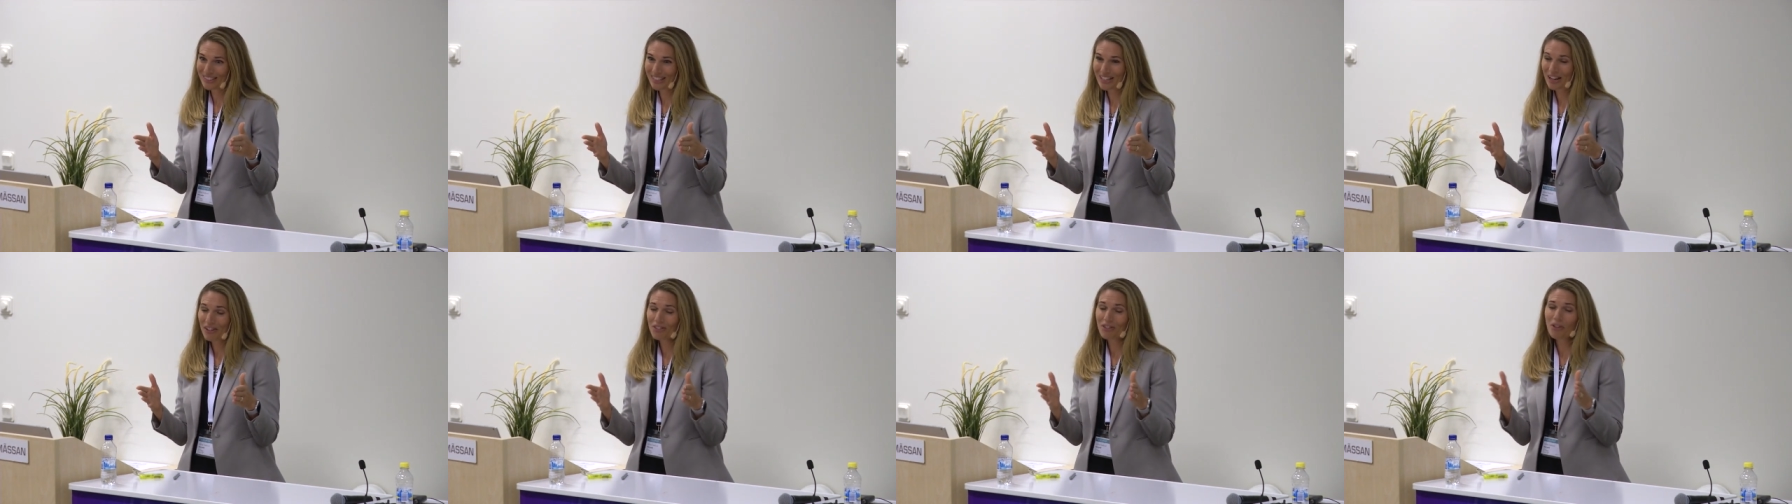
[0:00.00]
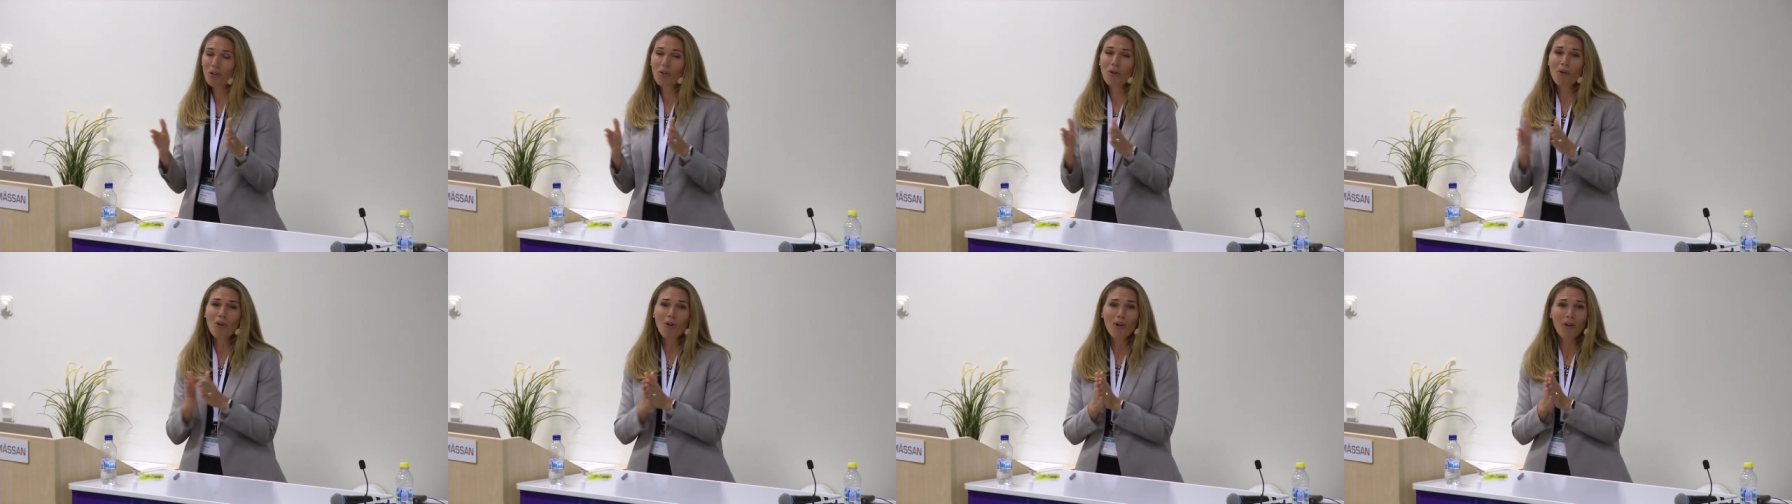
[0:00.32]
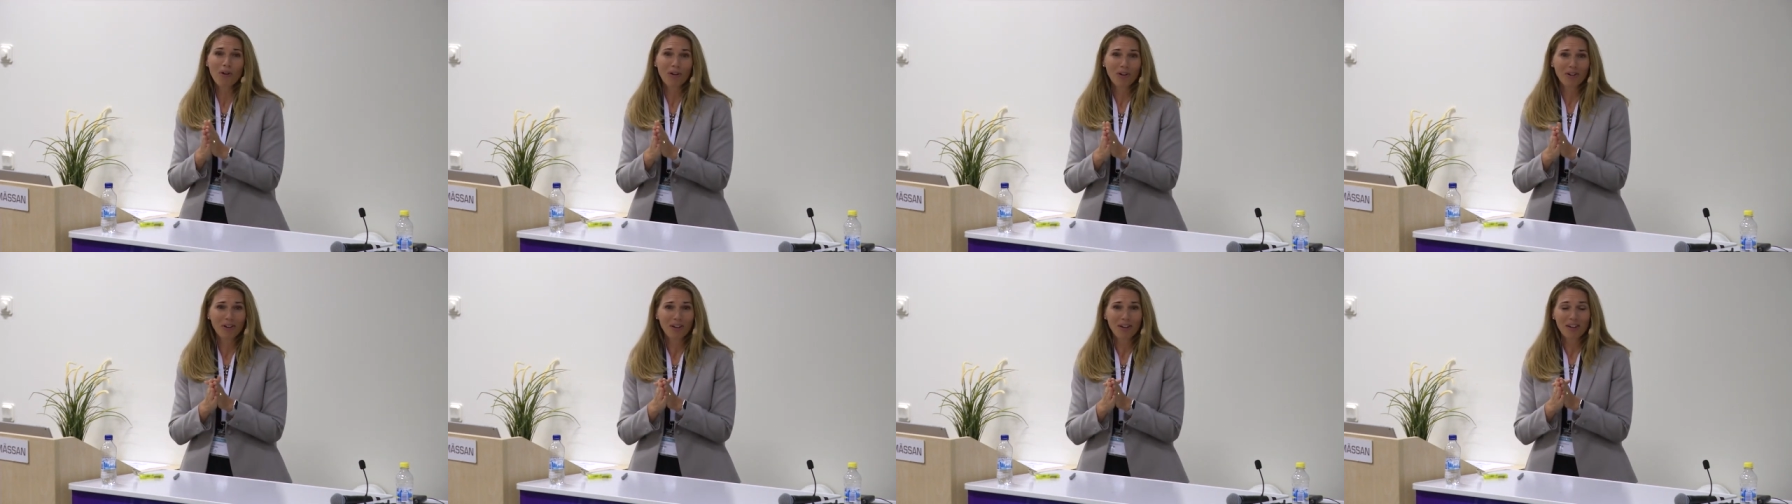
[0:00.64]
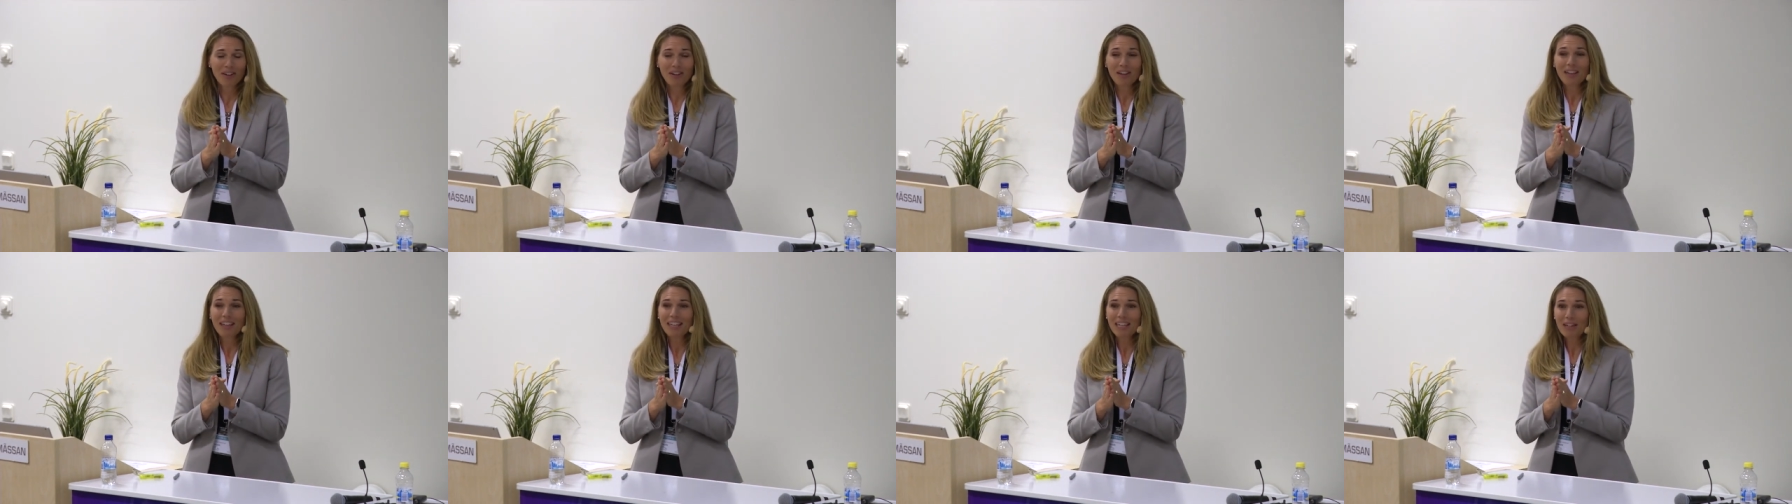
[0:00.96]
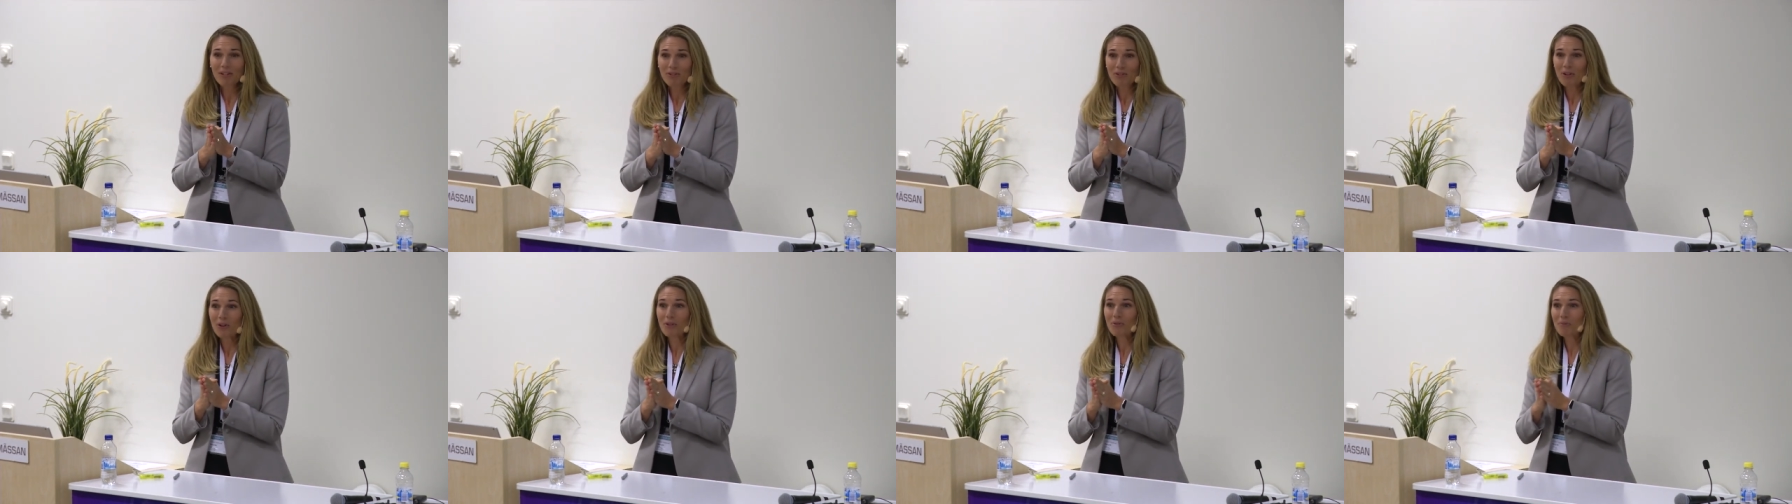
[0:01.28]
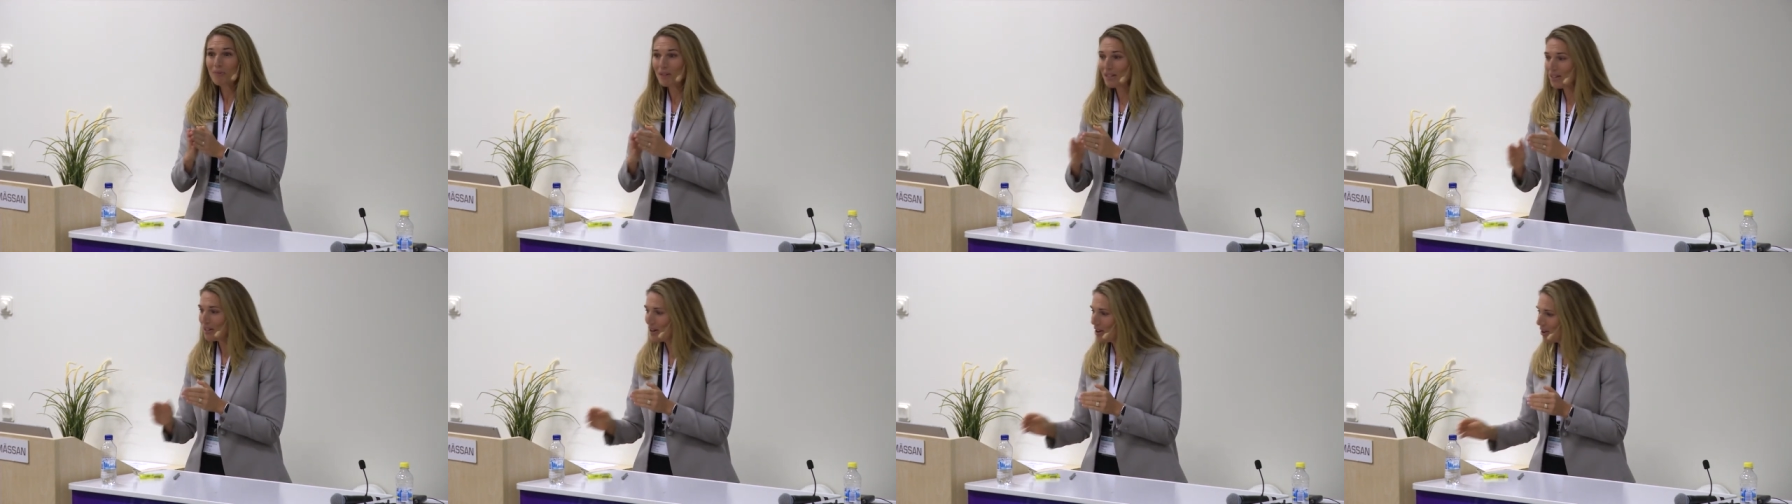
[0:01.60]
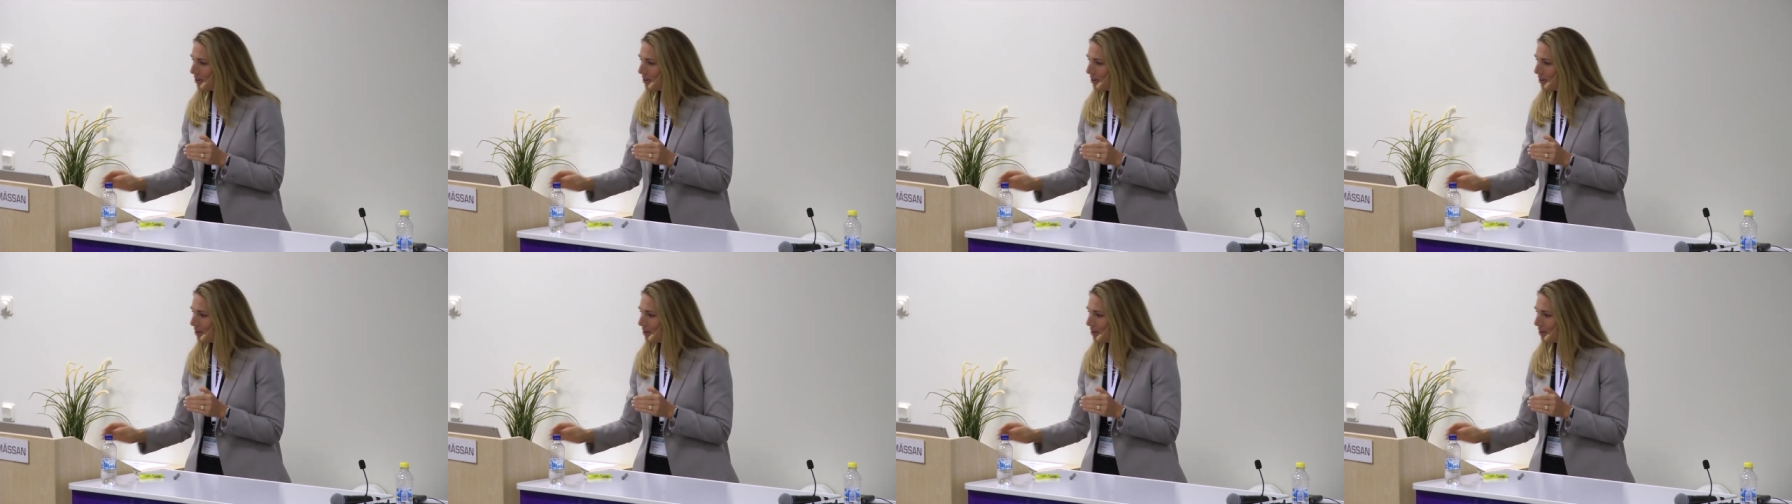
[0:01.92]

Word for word: And I thought, oh, he wrote me a